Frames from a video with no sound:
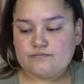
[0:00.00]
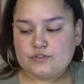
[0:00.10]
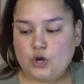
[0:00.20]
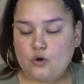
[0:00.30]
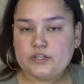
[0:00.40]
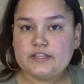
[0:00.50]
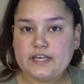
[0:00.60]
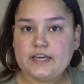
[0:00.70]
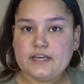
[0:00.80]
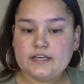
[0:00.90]
The only
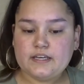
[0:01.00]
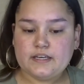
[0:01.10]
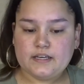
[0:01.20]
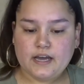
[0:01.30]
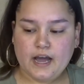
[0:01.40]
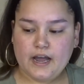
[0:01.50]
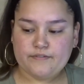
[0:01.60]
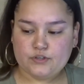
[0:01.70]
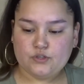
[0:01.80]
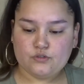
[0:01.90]
thing I've
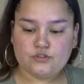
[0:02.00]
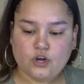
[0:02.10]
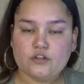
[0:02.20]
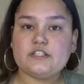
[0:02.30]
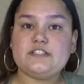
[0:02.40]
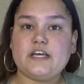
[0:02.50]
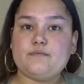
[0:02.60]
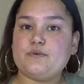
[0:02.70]
used on this table,